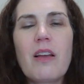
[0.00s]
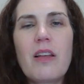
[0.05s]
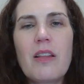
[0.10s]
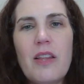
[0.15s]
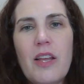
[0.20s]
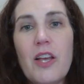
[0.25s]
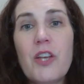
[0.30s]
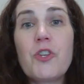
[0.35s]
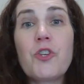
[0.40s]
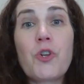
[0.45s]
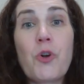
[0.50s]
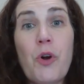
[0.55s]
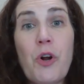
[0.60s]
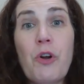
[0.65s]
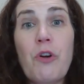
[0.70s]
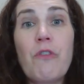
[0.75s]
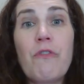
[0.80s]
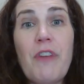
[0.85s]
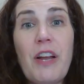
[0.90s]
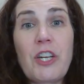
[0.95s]
the
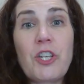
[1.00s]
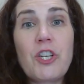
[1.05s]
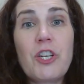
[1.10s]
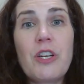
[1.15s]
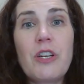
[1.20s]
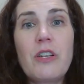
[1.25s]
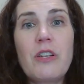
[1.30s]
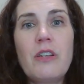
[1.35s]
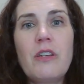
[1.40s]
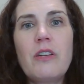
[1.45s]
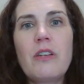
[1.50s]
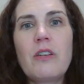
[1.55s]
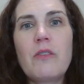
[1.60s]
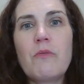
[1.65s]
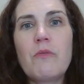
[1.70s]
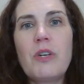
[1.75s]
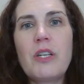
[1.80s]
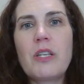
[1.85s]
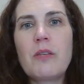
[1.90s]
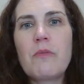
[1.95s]
historical fiction
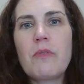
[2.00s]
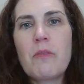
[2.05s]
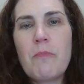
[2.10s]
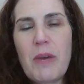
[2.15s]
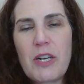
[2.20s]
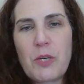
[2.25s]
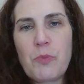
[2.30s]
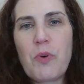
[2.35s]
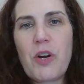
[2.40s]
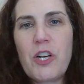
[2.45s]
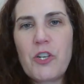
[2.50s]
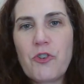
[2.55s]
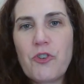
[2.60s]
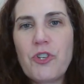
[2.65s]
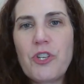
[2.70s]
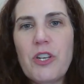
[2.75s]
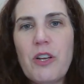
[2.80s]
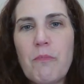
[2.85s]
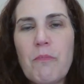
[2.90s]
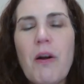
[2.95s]
was the much more
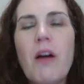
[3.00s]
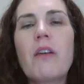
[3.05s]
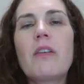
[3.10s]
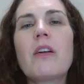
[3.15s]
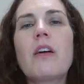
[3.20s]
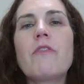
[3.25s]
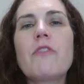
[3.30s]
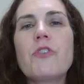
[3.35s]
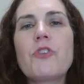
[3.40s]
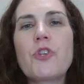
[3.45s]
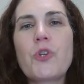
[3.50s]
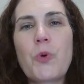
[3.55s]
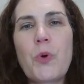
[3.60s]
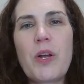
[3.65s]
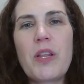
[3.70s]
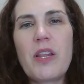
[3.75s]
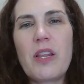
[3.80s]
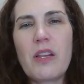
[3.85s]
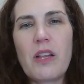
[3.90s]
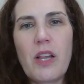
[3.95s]
interesting part of the
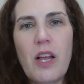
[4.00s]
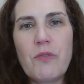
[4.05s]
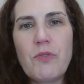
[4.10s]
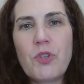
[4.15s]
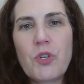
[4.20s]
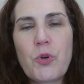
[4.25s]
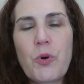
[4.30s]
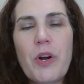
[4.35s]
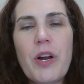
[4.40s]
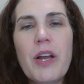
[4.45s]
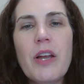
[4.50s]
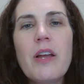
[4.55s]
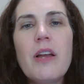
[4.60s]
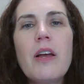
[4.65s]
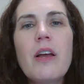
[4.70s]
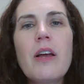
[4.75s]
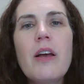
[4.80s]
story than the love story.